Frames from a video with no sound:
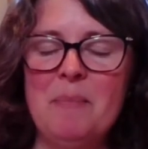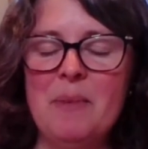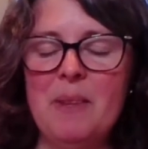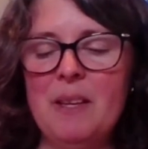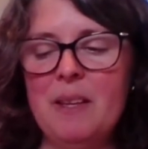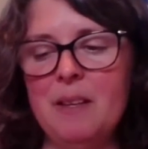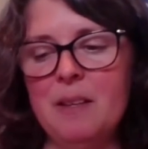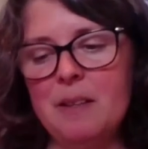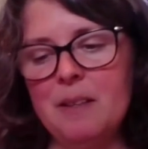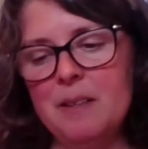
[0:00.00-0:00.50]

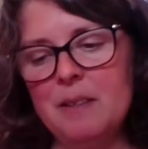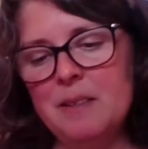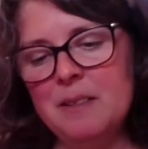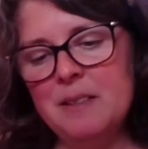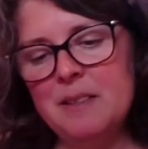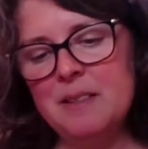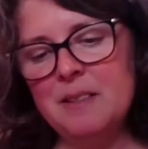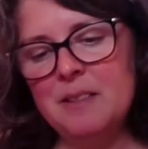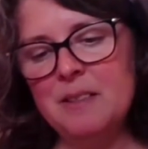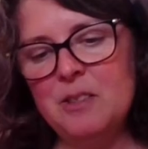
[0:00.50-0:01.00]

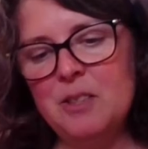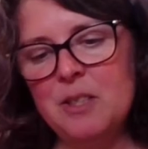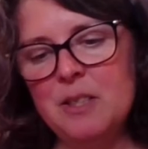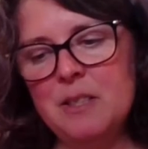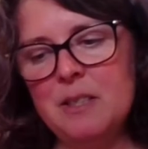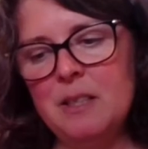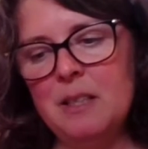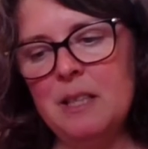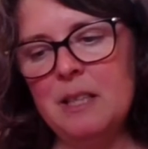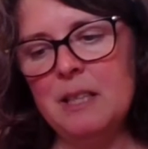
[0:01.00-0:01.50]
is
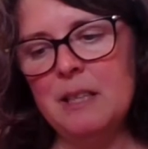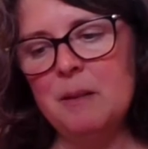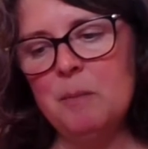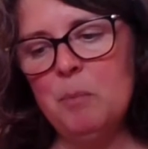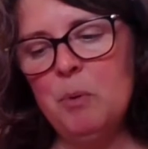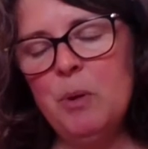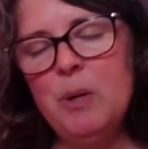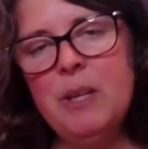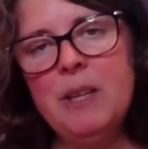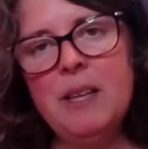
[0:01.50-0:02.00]
just like
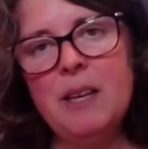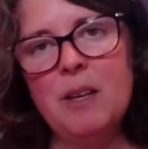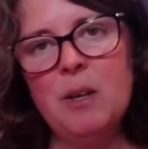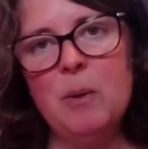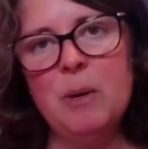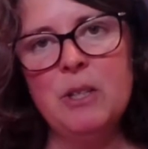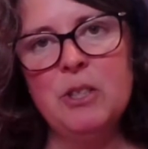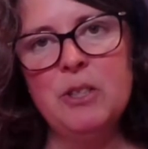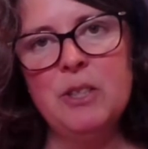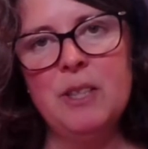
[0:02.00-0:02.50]
putting that
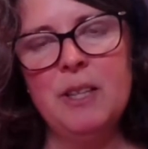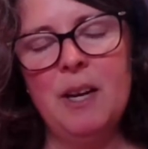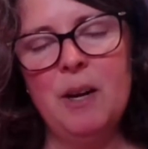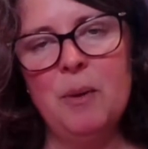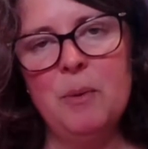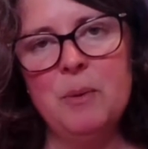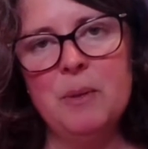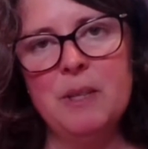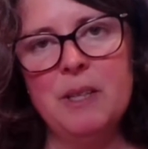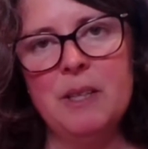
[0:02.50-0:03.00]
question
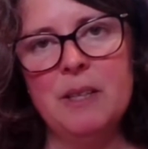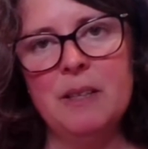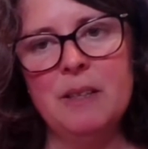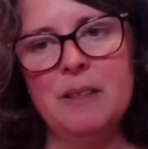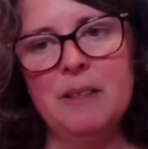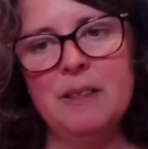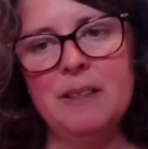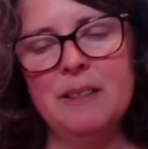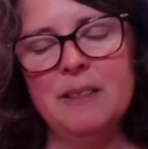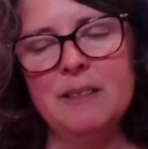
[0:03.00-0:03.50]
out
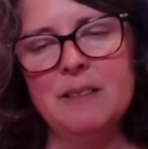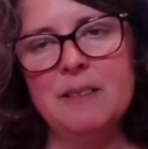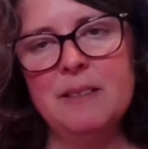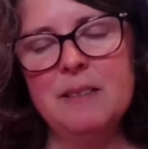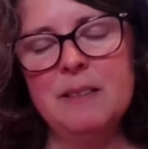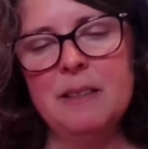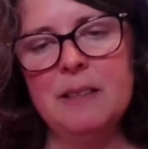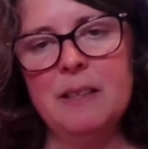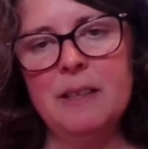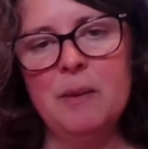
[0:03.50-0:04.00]
there
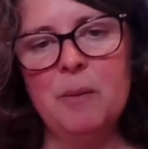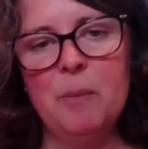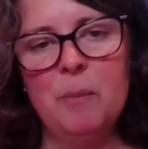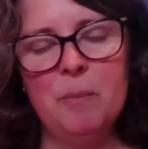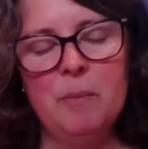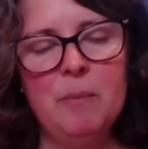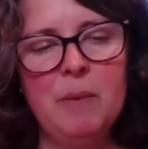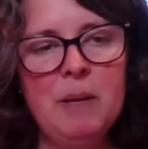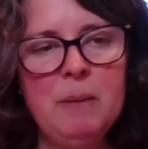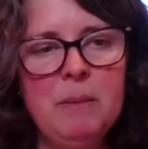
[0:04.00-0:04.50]
is like,
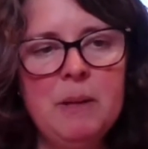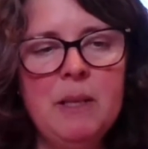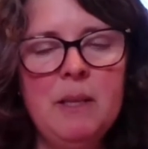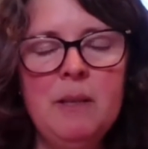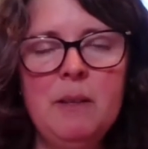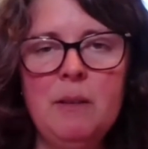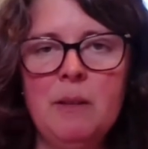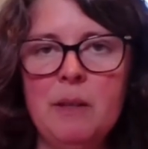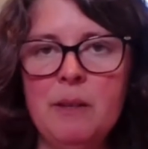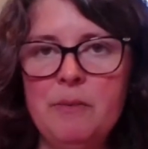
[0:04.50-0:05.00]

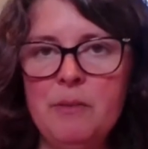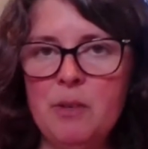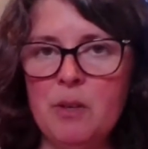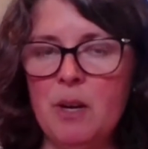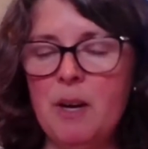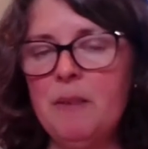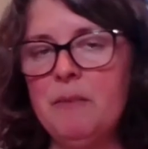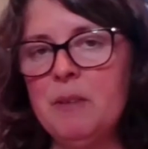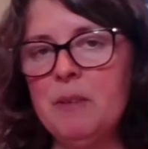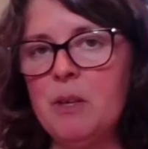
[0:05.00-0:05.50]
maybe if you're
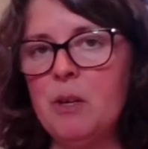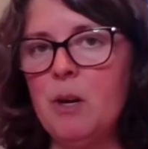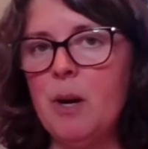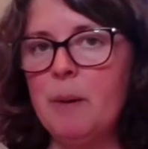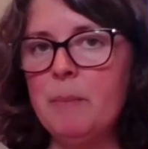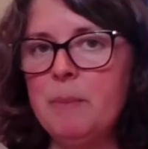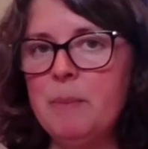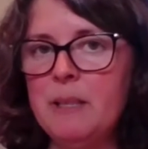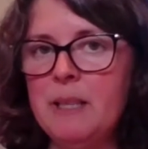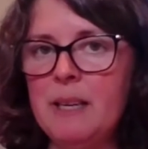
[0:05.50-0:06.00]
having a
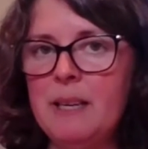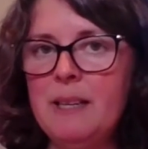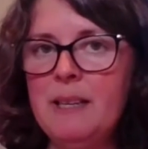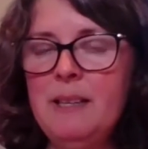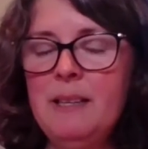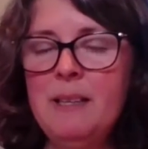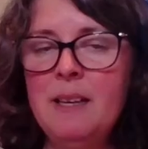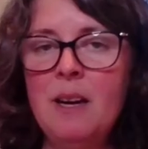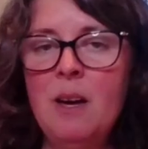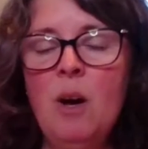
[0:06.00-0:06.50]
crappy
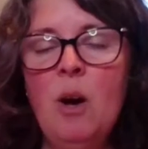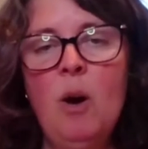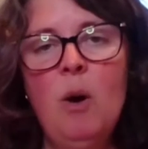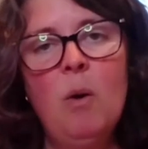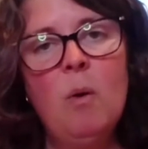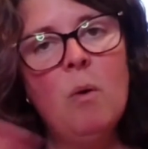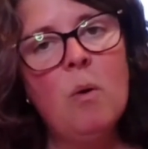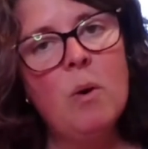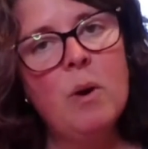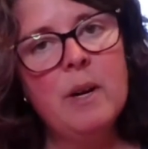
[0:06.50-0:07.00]
day,
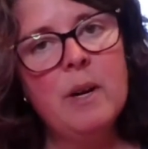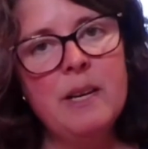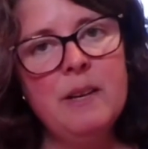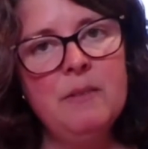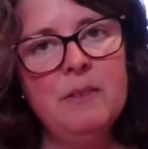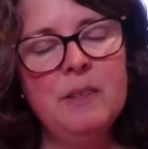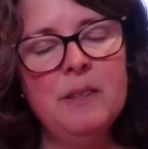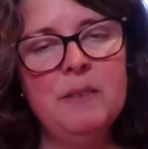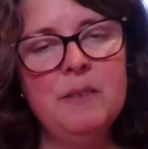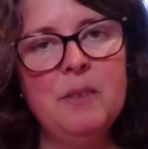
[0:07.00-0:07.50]
or
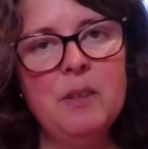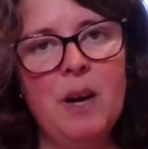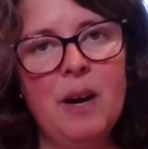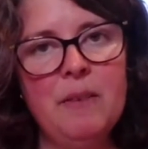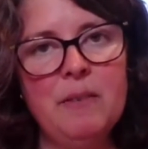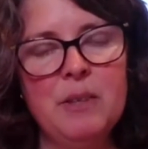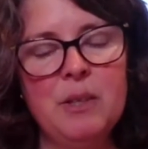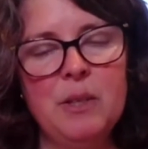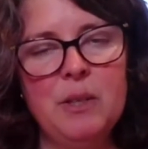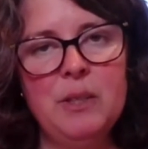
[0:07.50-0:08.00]
even if you're
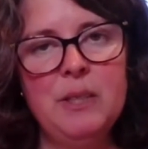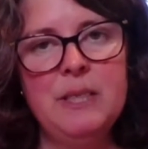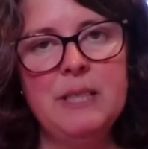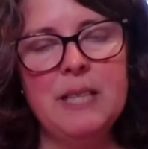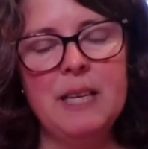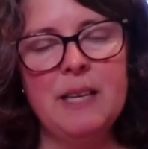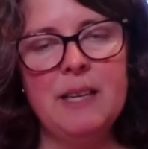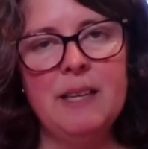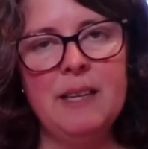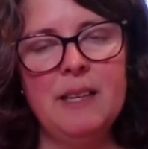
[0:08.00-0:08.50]
having a good
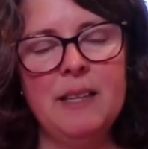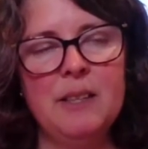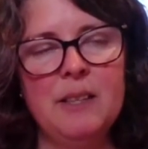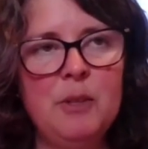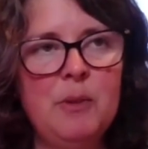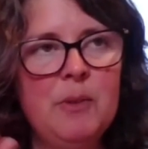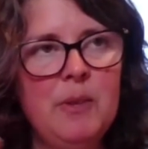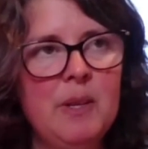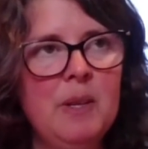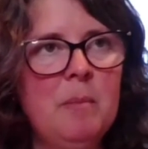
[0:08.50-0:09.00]
day and you
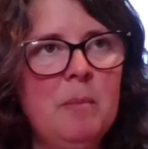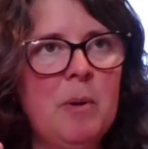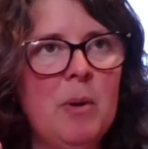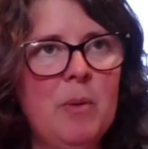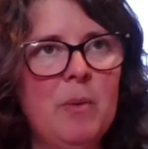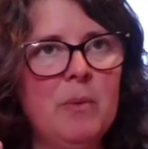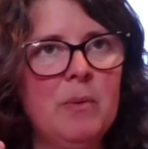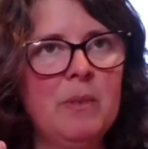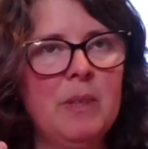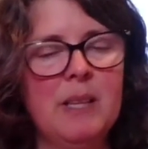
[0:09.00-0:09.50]
think
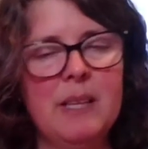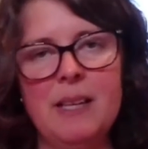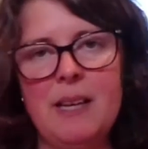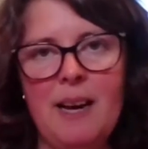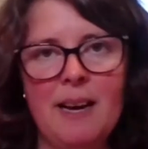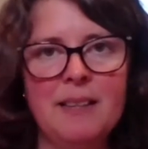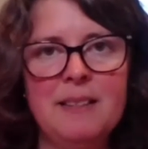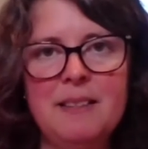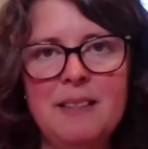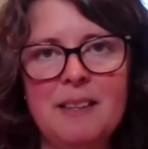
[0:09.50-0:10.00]
about like
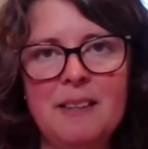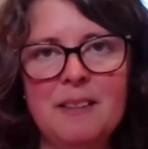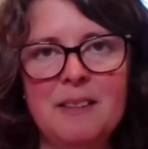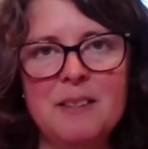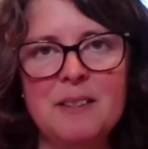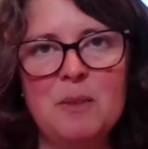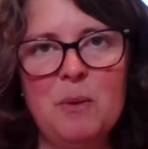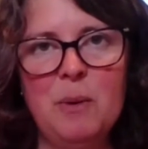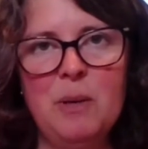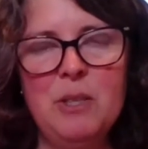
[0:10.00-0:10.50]
asking
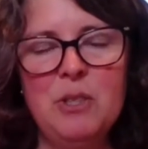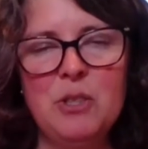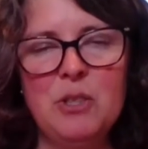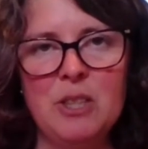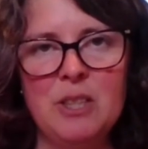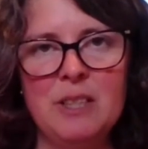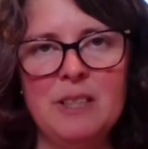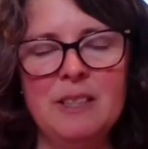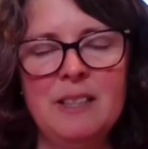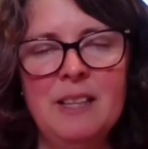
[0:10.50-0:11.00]
this
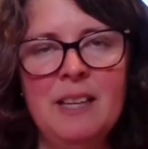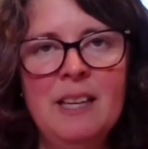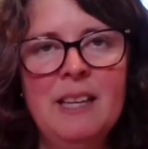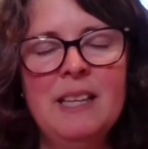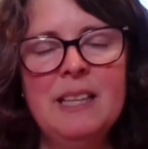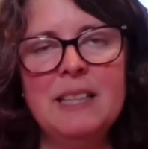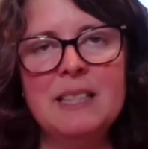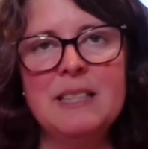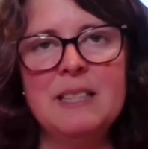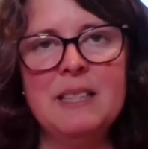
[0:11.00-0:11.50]
question,
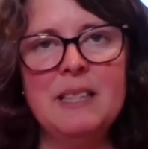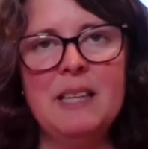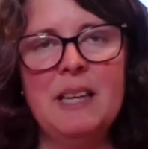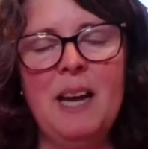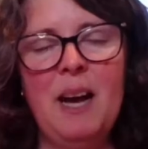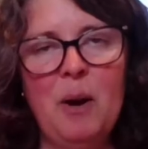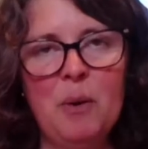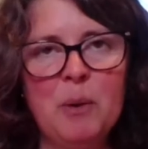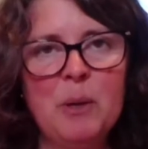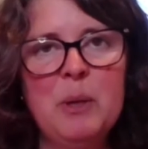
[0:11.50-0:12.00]
it's like,
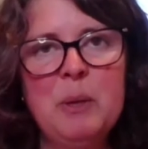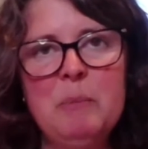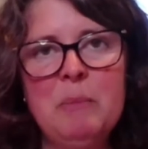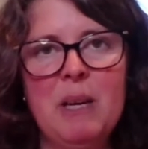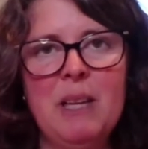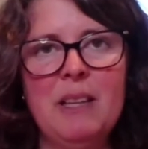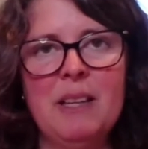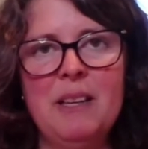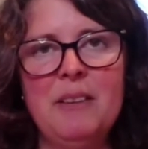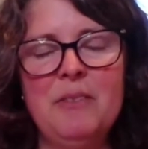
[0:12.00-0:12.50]
how could
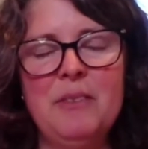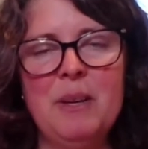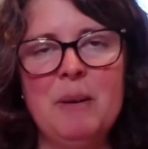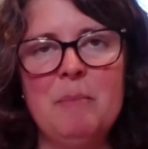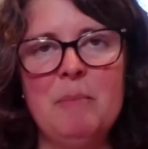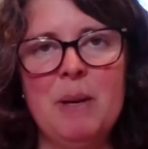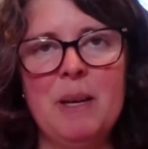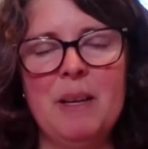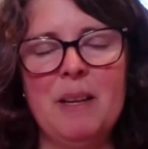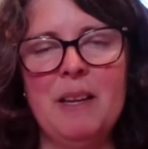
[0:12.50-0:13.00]
my life get
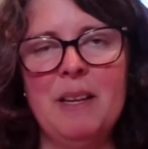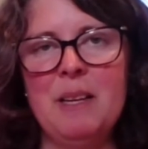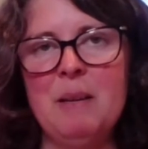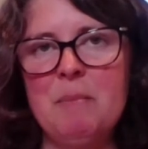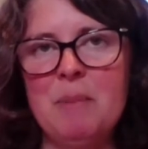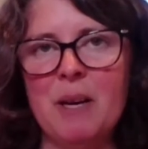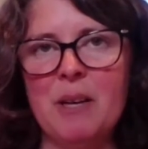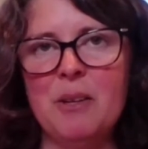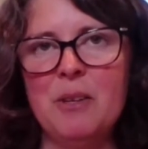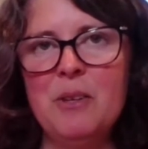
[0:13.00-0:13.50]
any
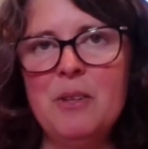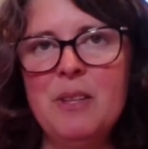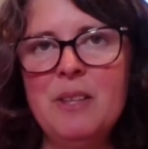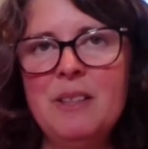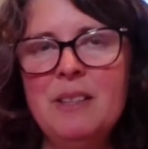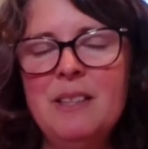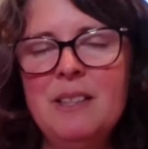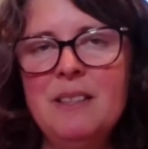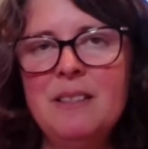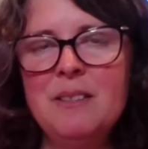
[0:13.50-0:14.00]
better
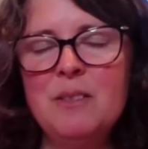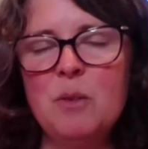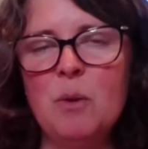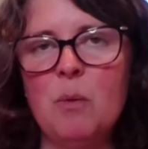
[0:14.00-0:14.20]
than this?